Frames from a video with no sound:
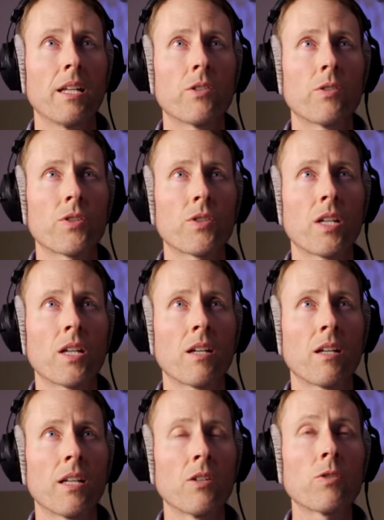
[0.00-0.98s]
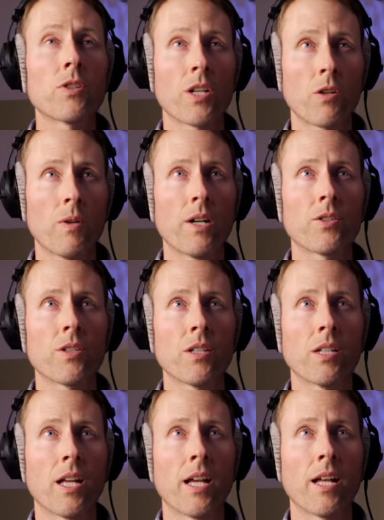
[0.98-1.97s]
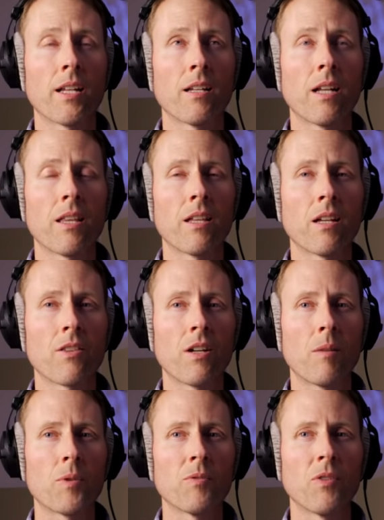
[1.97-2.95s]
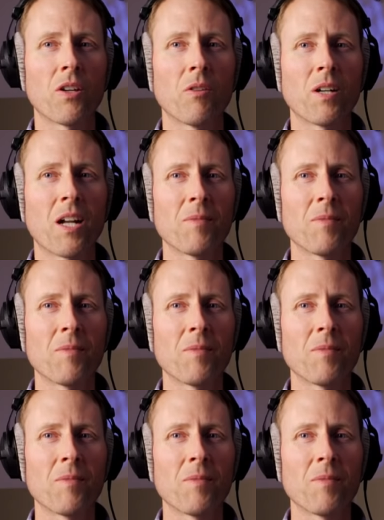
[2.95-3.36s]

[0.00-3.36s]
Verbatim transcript: Interesting, interesting question, and I think a thought-provoking one.